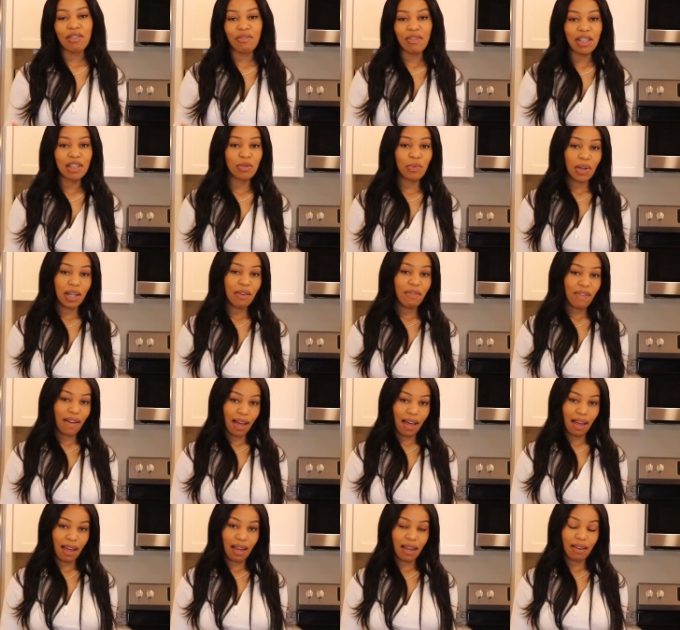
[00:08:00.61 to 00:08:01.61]
325
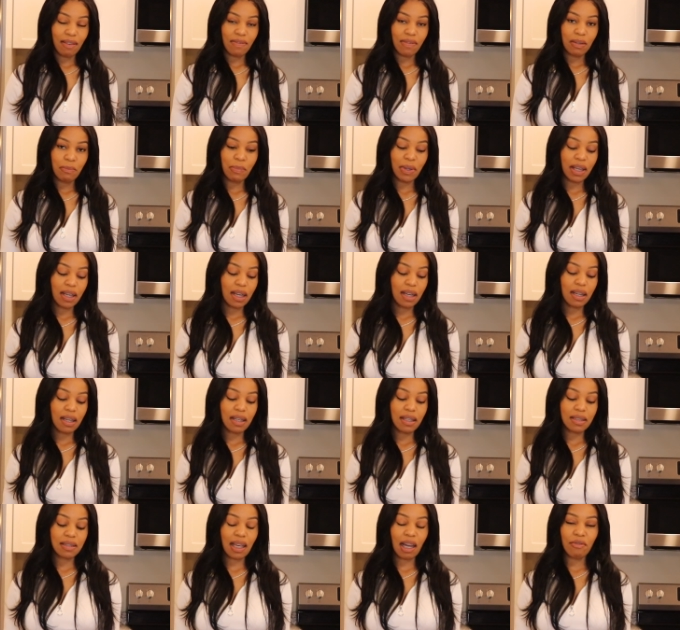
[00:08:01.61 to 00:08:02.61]

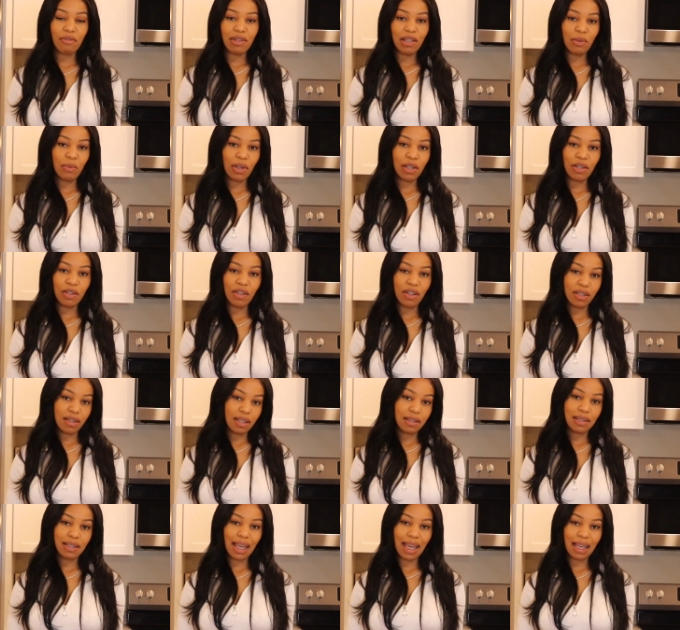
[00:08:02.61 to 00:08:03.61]
because I really want to cook
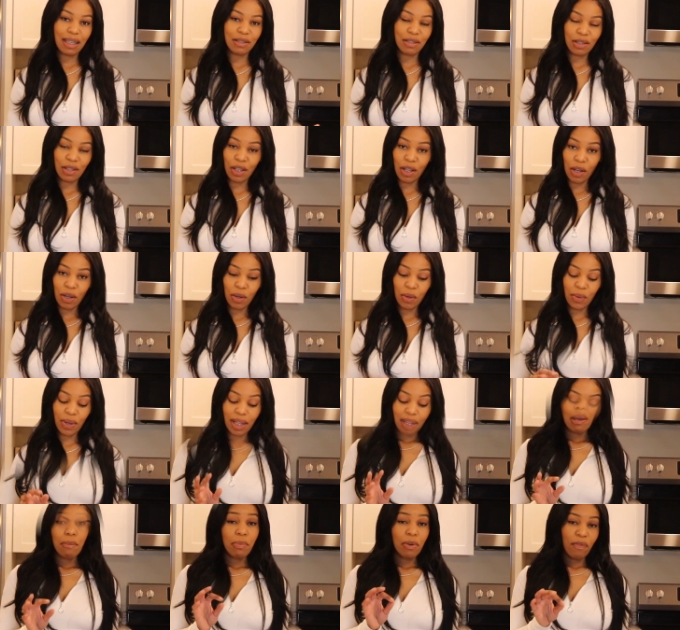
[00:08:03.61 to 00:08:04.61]
this cake slow.
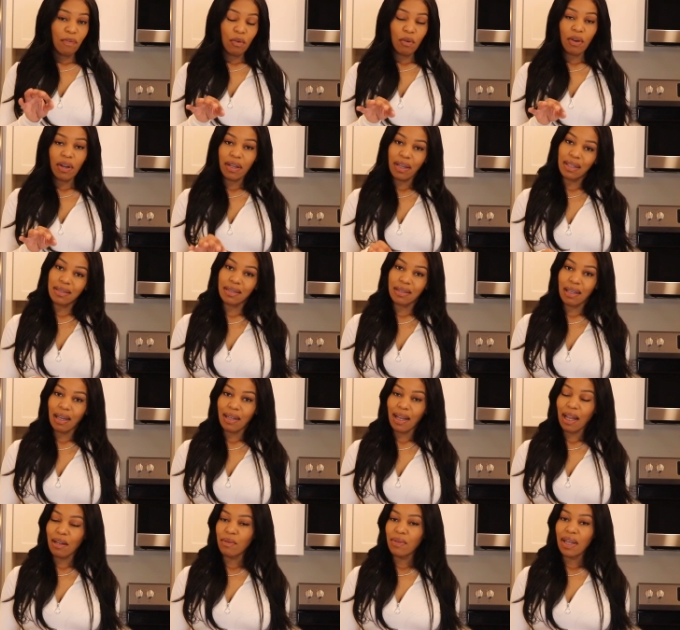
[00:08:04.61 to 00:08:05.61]
Right before it gets done,
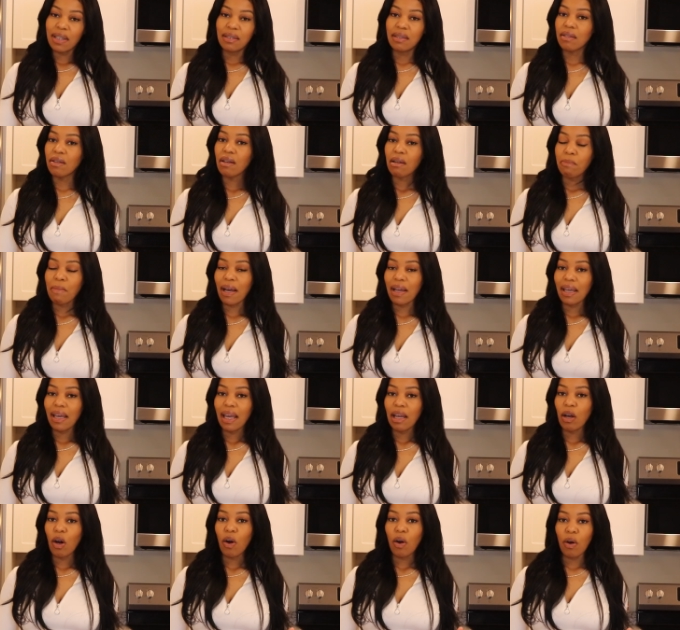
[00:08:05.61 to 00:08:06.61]
I don't like to cook my
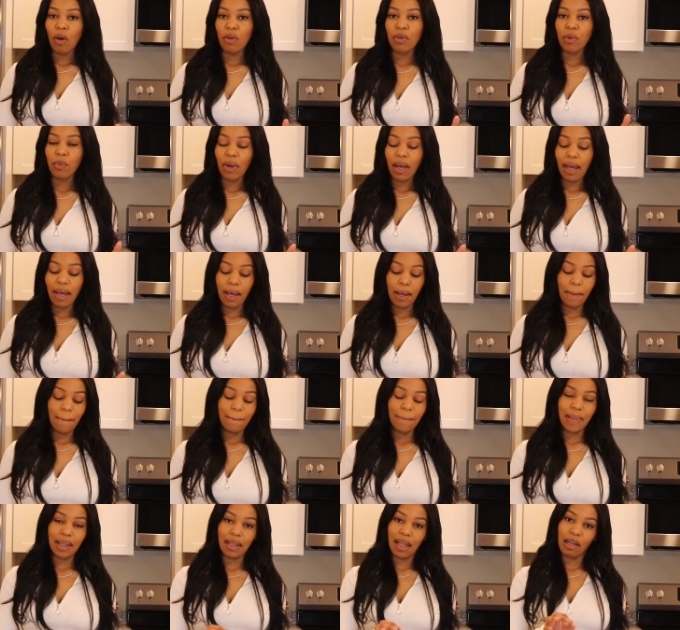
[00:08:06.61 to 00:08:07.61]
cake all the way,
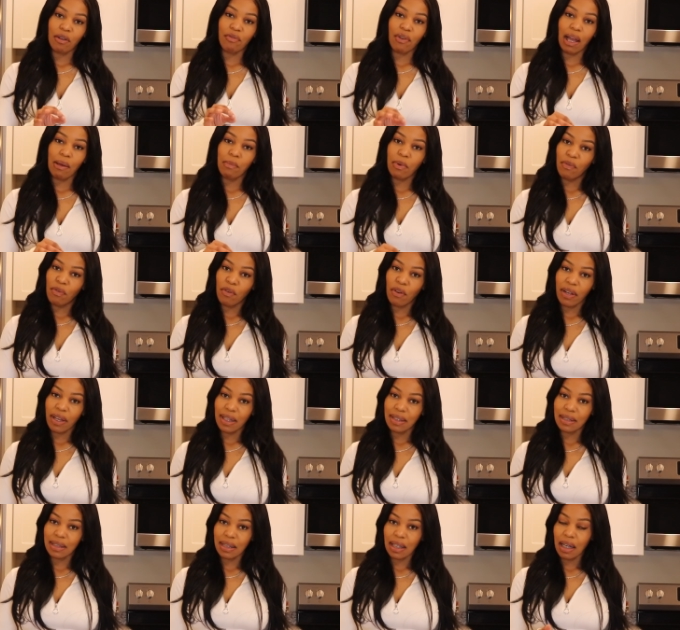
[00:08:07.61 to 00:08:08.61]
but like right before it
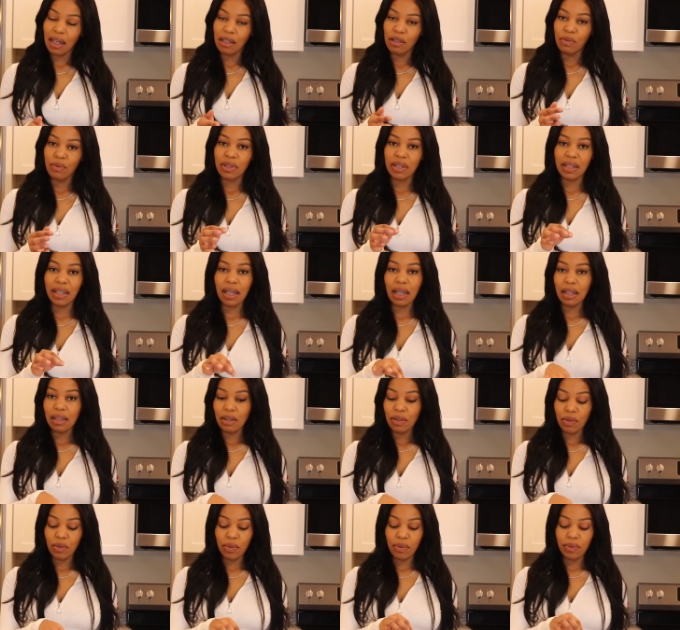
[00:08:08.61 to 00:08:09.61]
gets done, you stick a
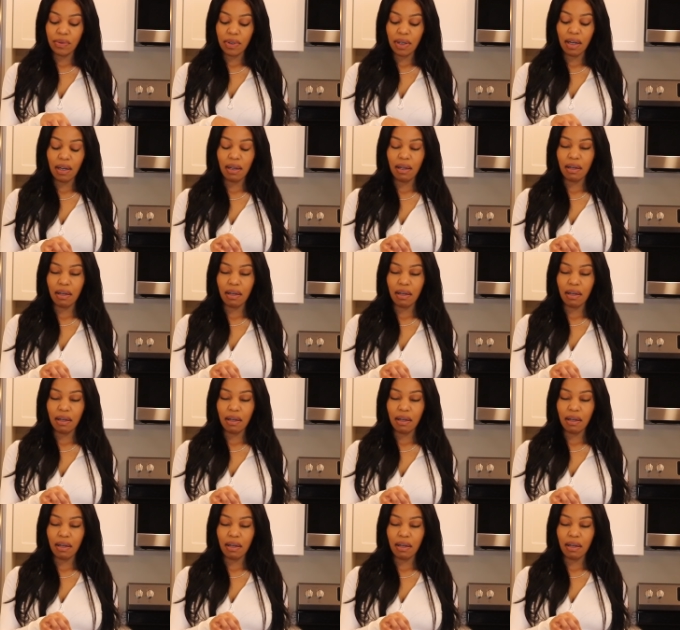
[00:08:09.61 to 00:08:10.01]
little